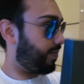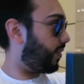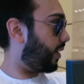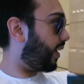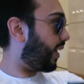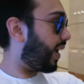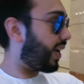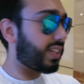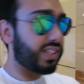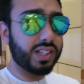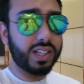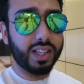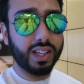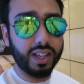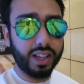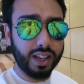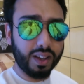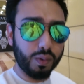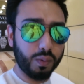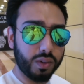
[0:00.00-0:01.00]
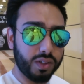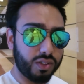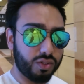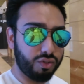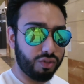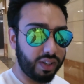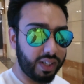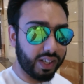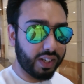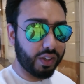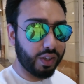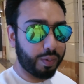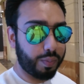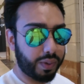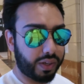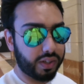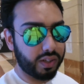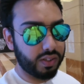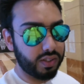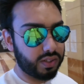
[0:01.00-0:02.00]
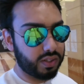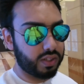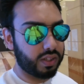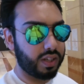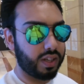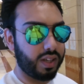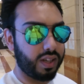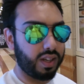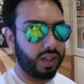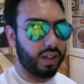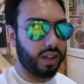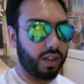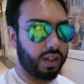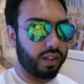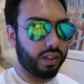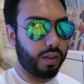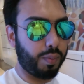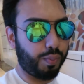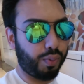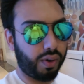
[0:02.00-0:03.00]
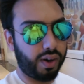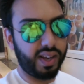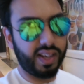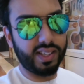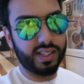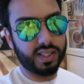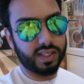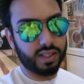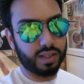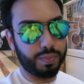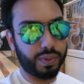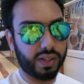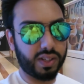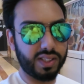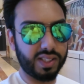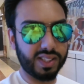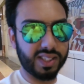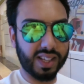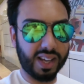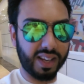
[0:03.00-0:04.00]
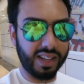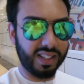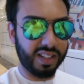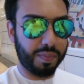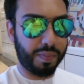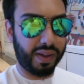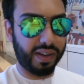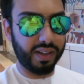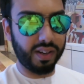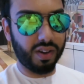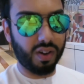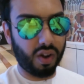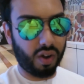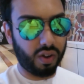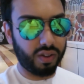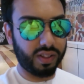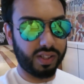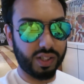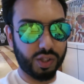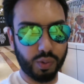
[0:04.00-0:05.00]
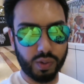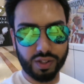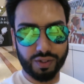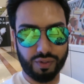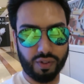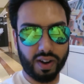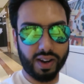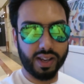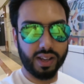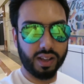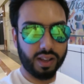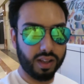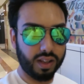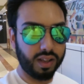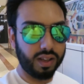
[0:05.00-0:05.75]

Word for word: And actually, it was really good because the price, because it's kind of dependent on the Swiss franc,